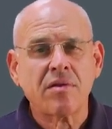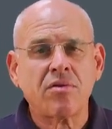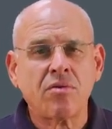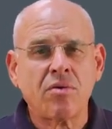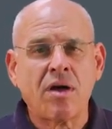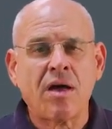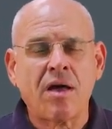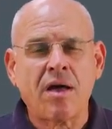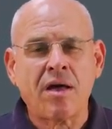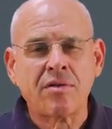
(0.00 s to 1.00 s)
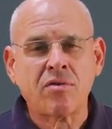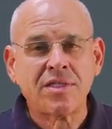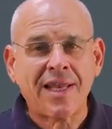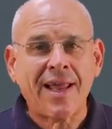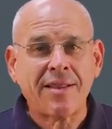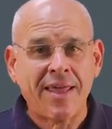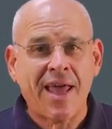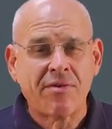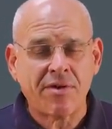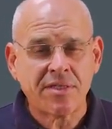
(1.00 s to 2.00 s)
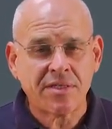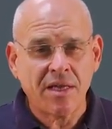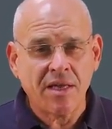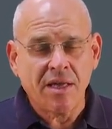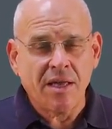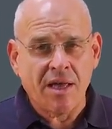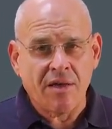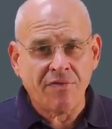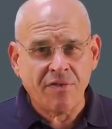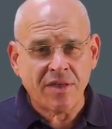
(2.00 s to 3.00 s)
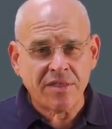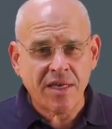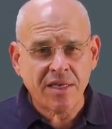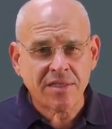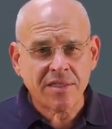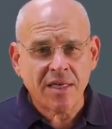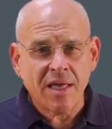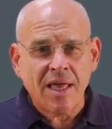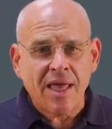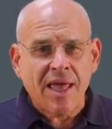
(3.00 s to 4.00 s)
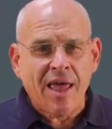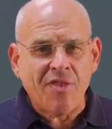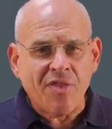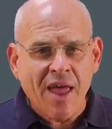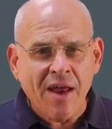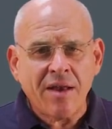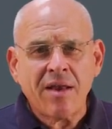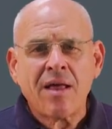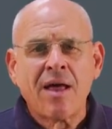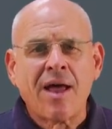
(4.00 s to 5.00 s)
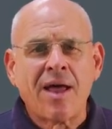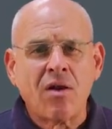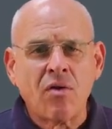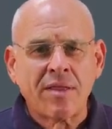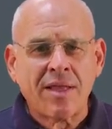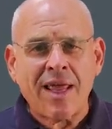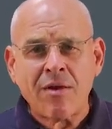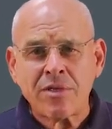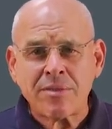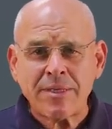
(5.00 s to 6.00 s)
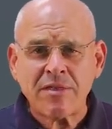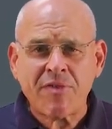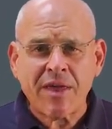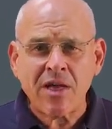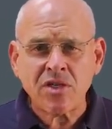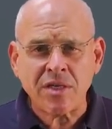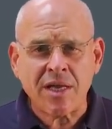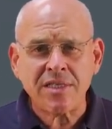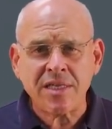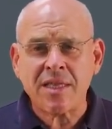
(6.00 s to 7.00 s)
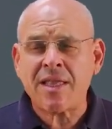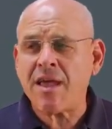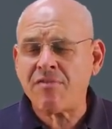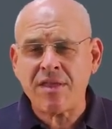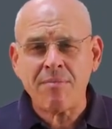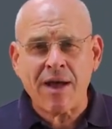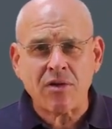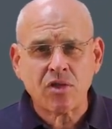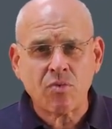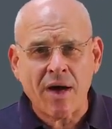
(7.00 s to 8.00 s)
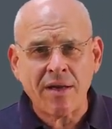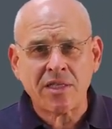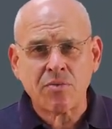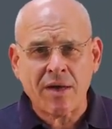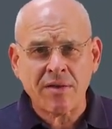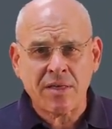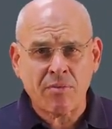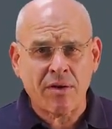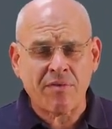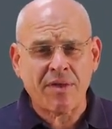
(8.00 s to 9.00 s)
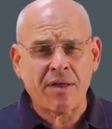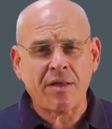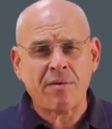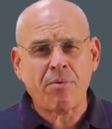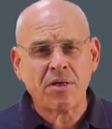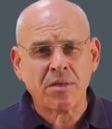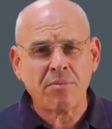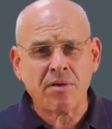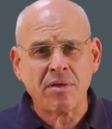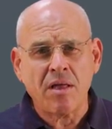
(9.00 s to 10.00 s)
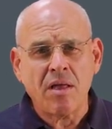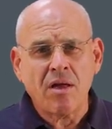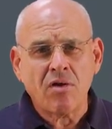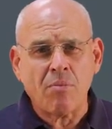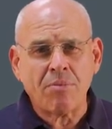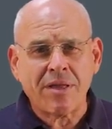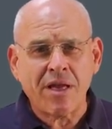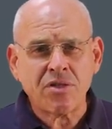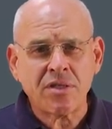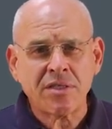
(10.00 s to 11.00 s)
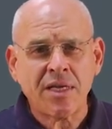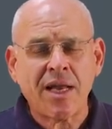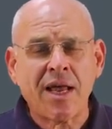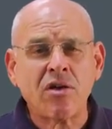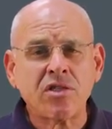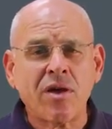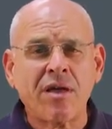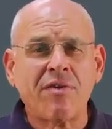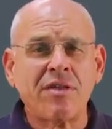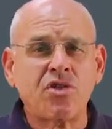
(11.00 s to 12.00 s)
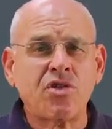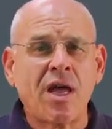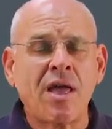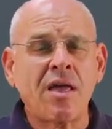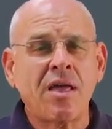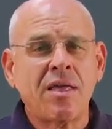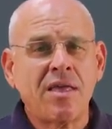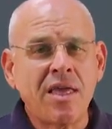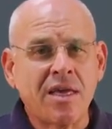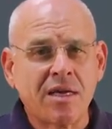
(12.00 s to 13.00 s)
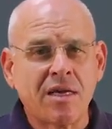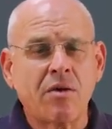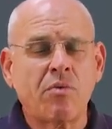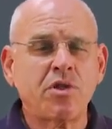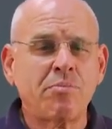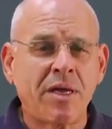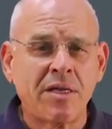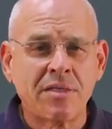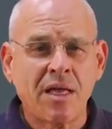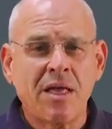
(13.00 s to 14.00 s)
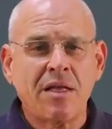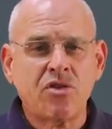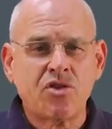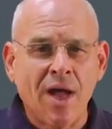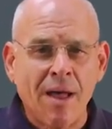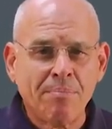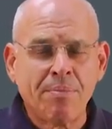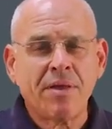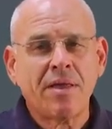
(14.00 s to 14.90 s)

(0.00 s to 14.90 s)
to, uh, uh, to select the address uh, 56. And then I look at the language specification. I see that I have d minus 1 as one, one of the, the possible computations. And I also have a j eq, which means jump